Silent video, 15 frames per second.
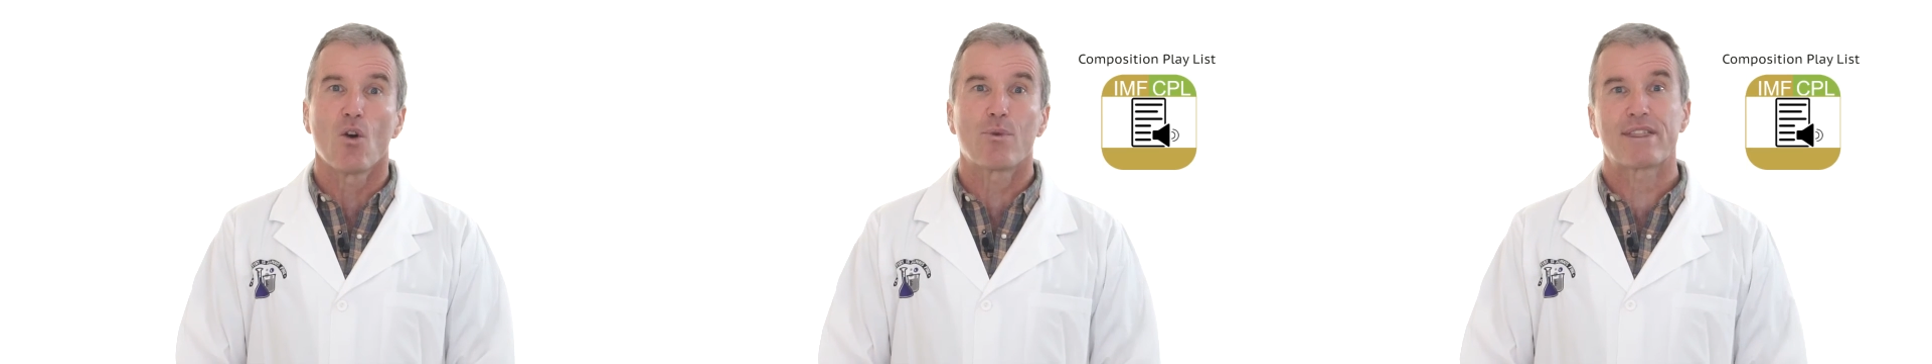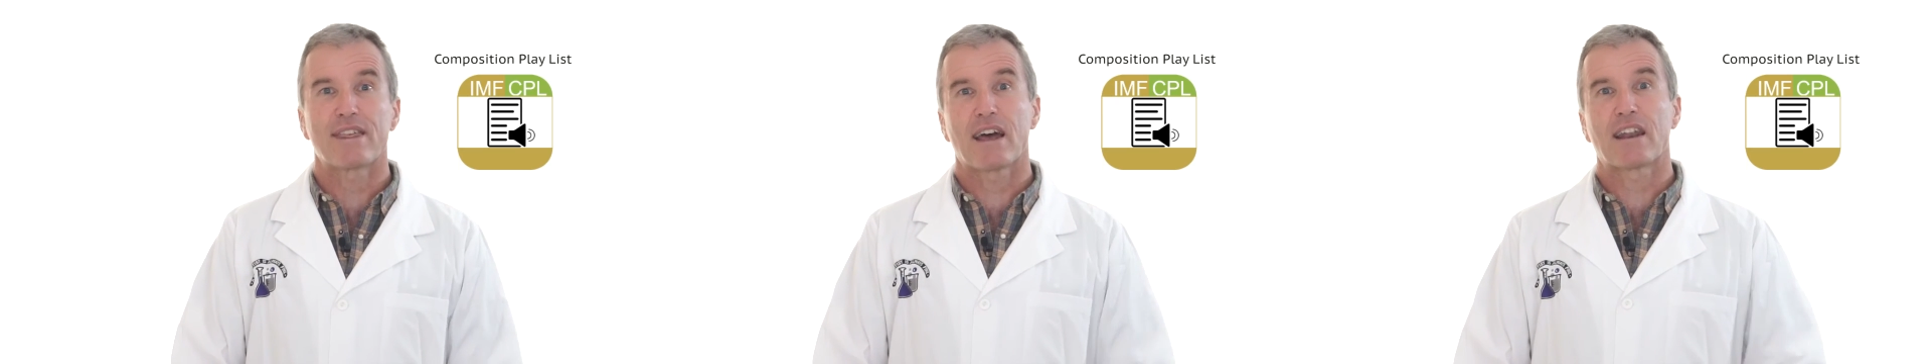
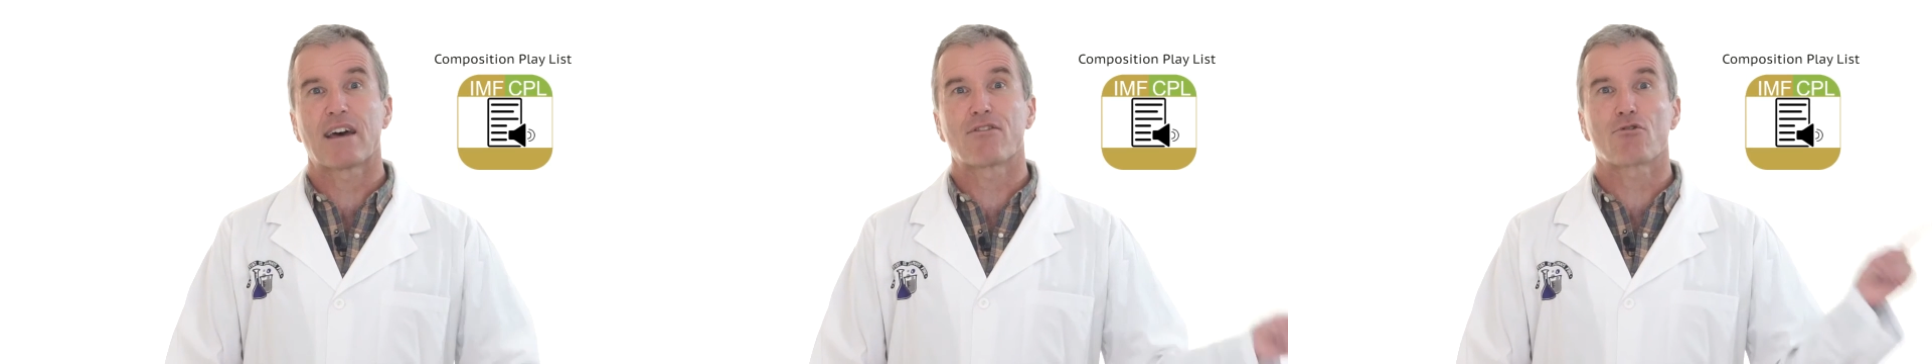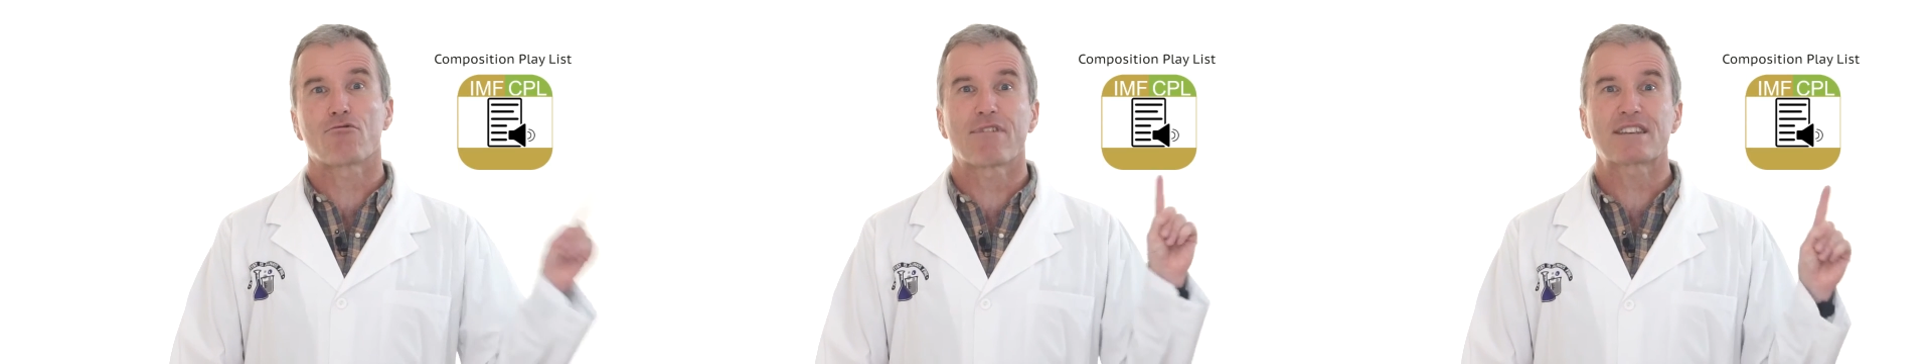We then
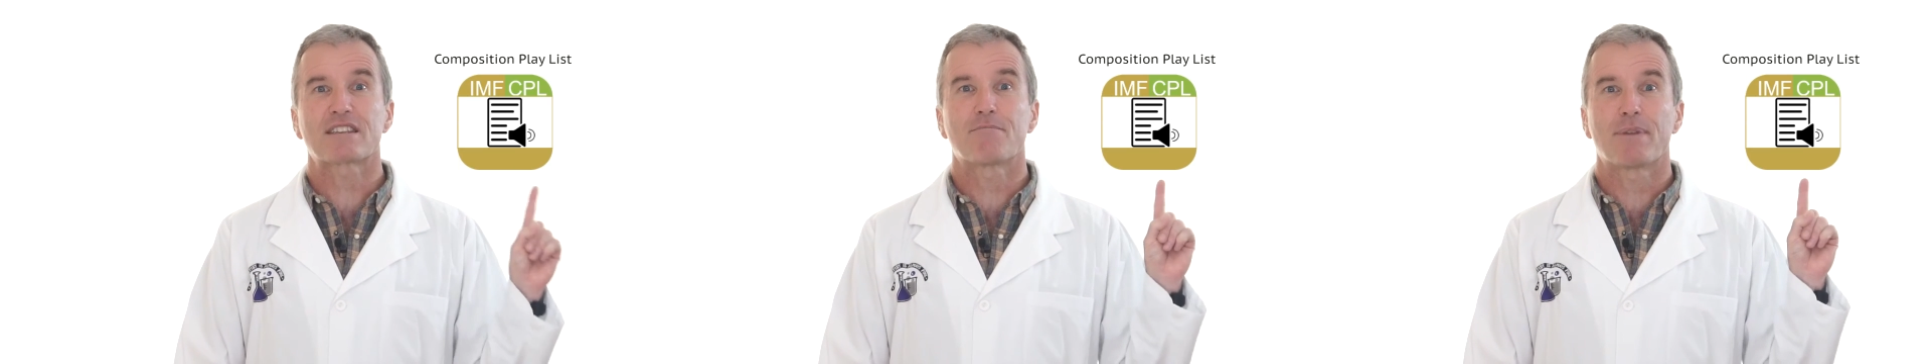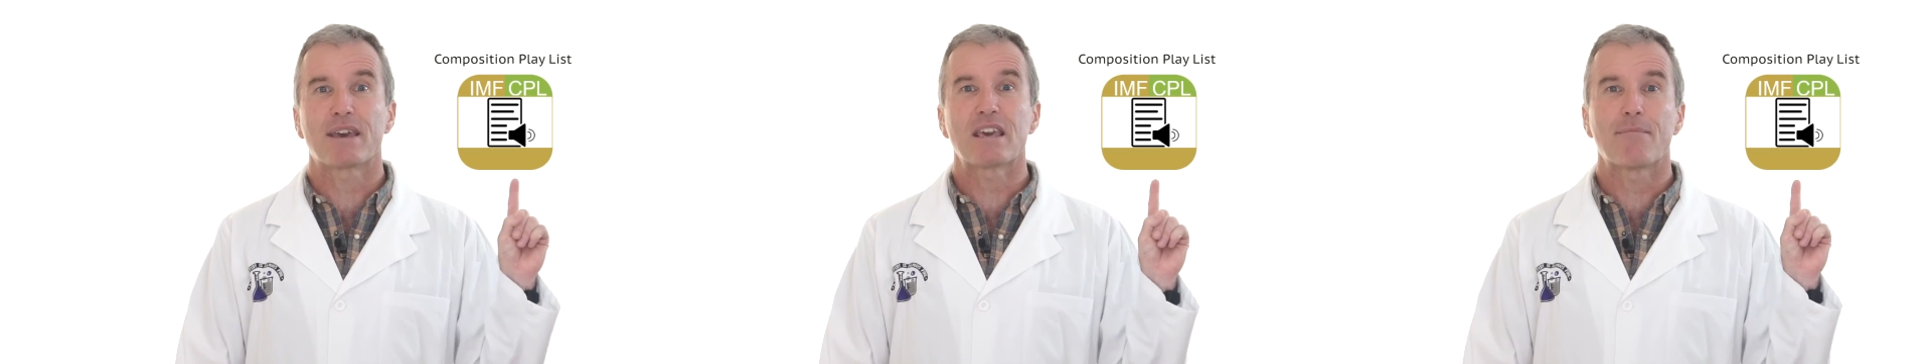have a
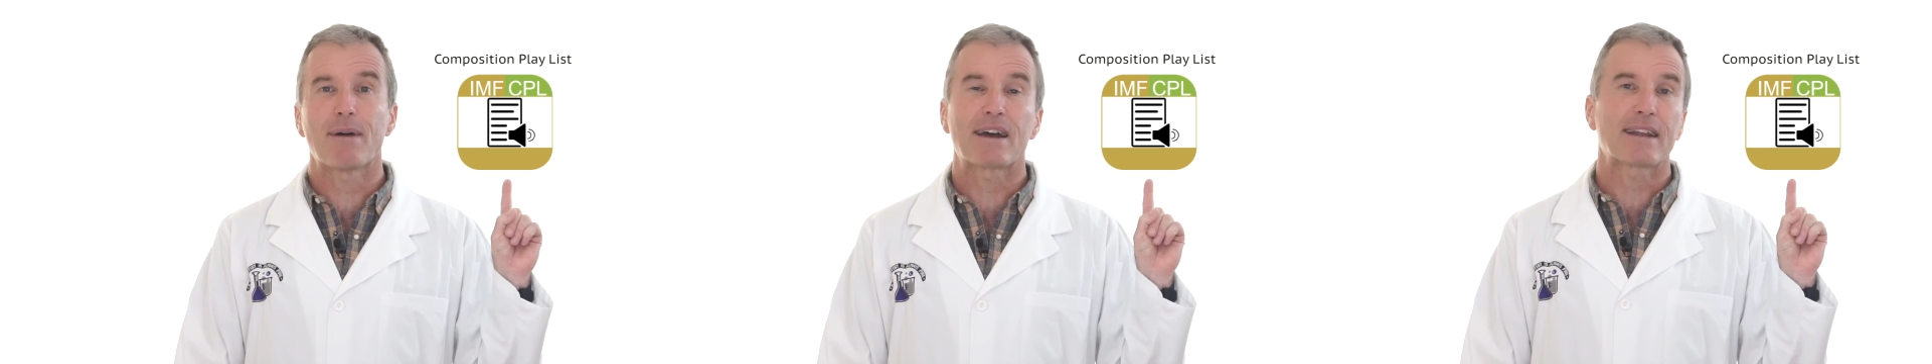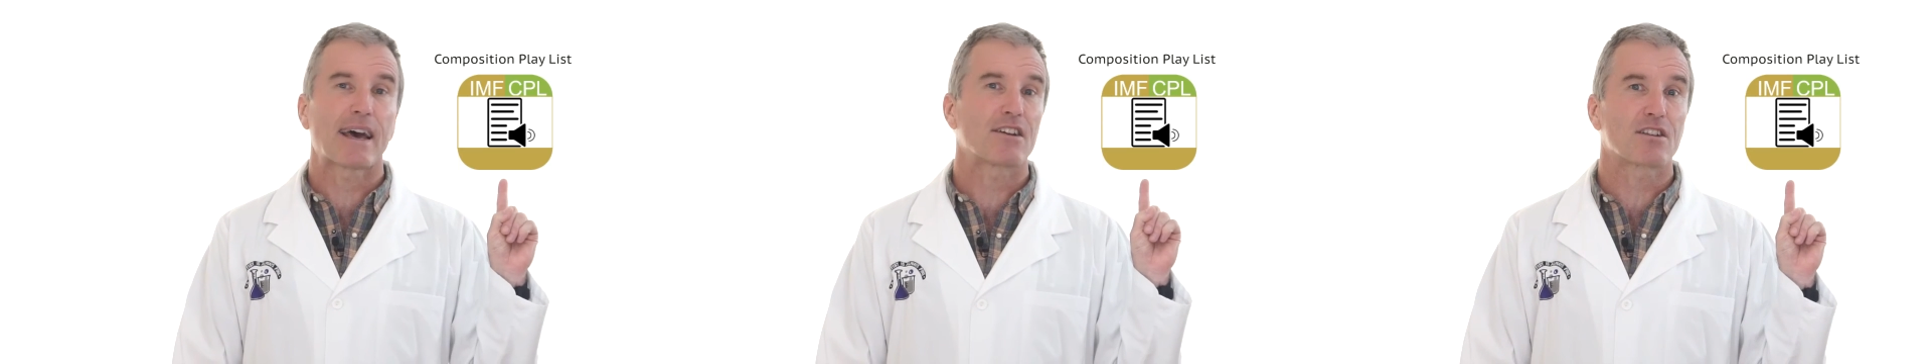recipe
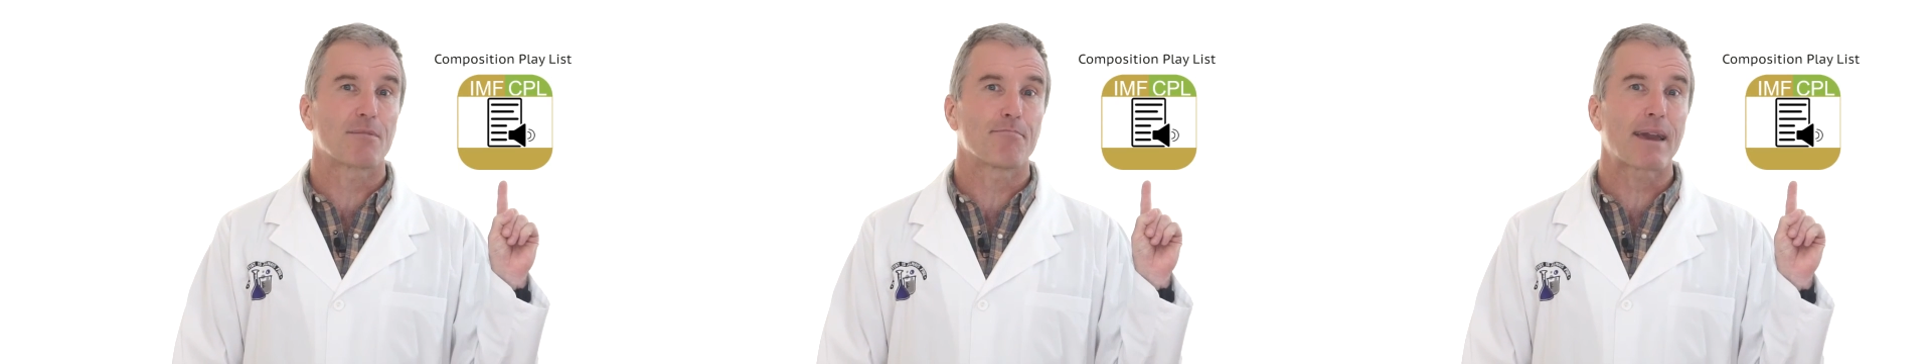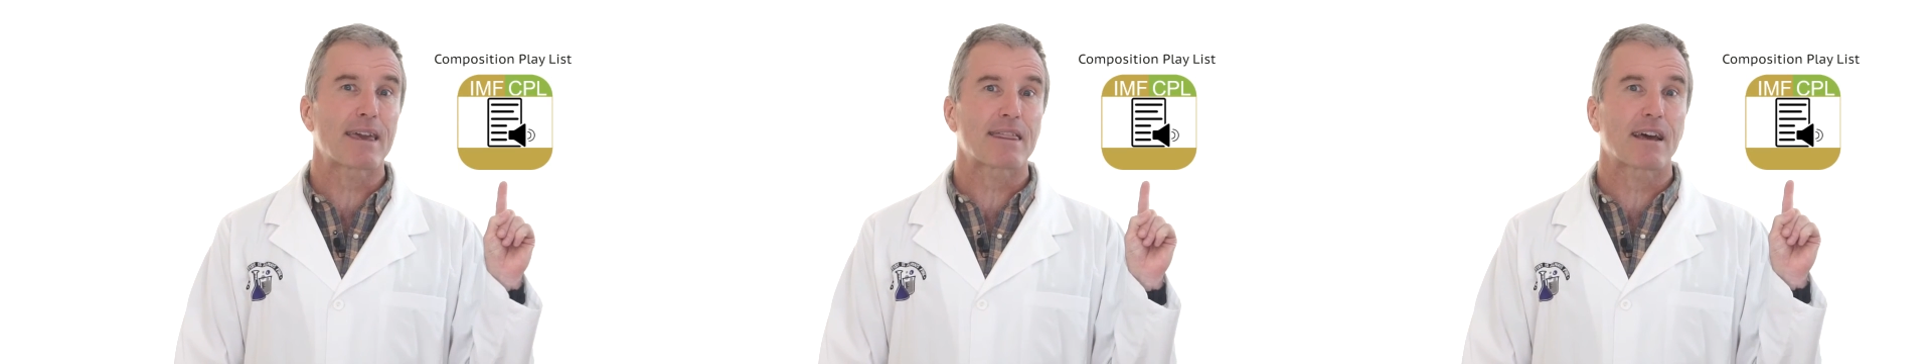about how to
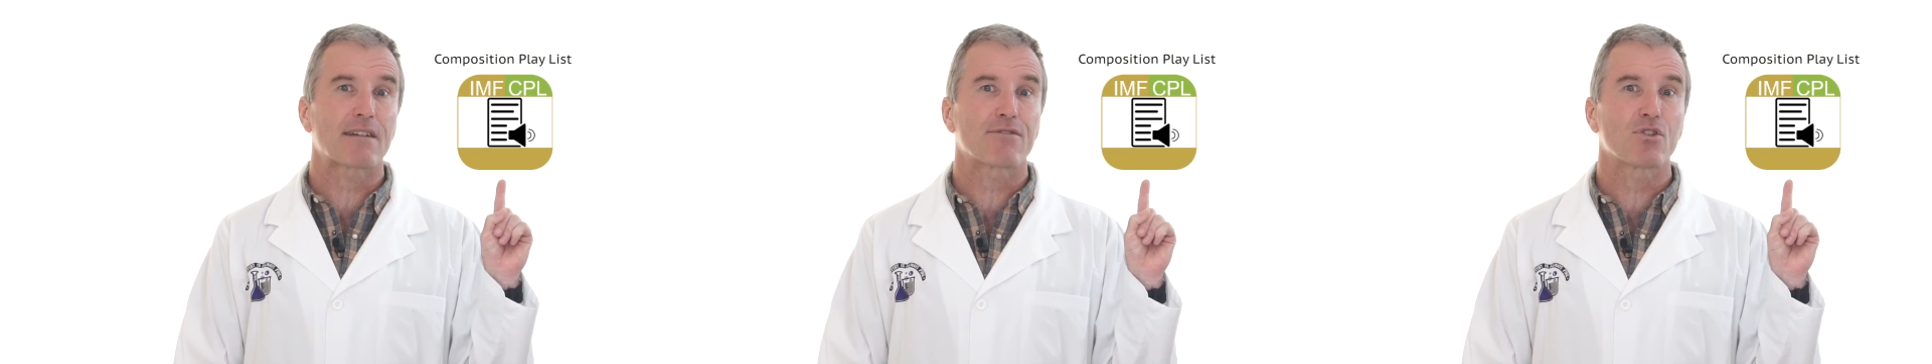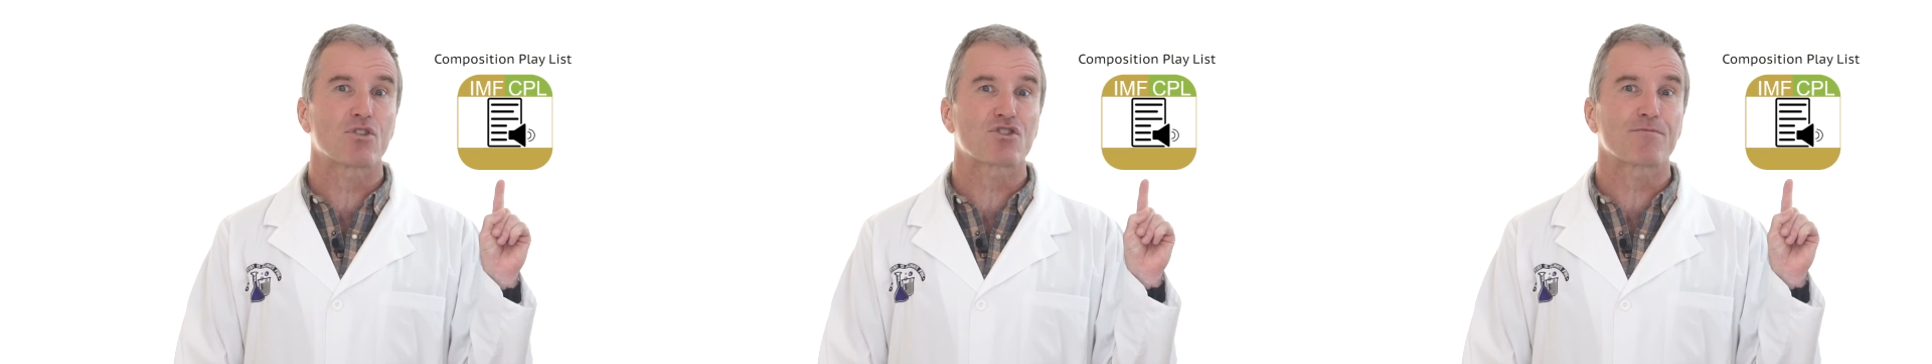make that
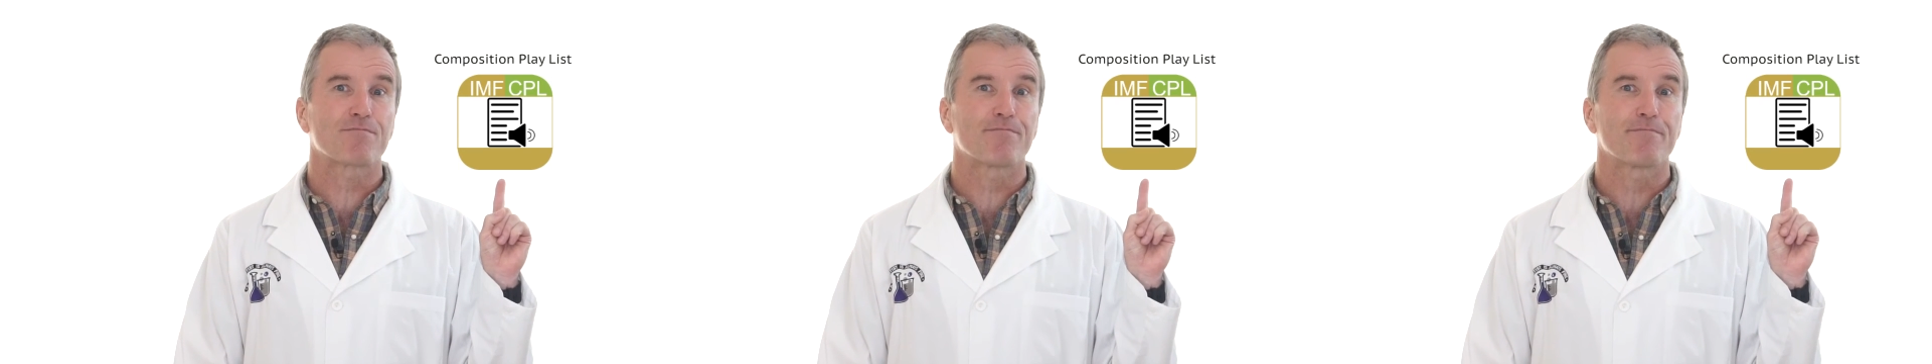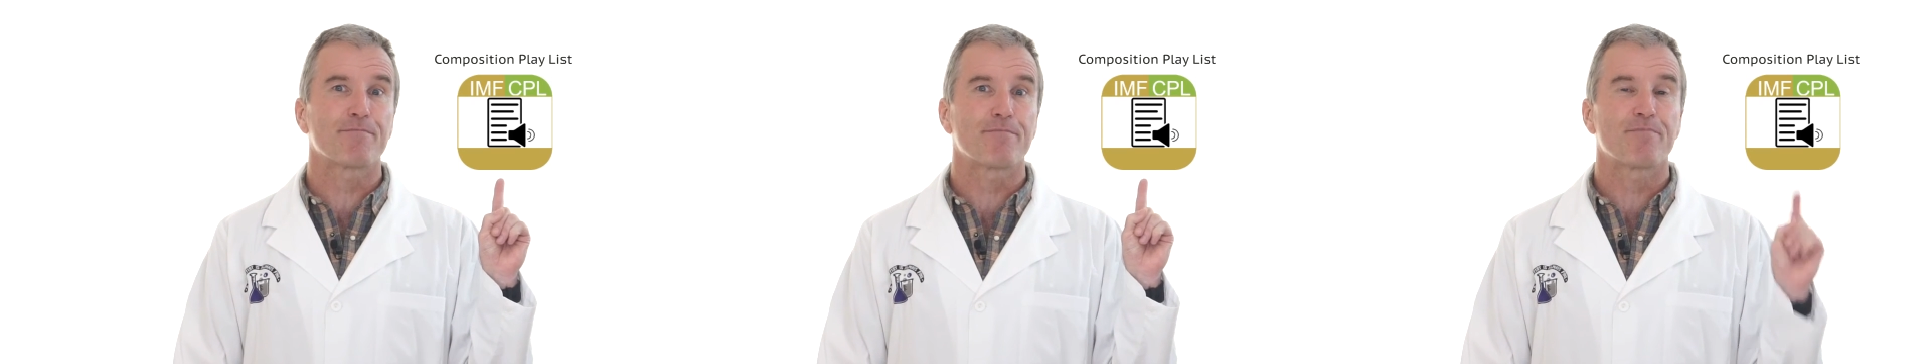version.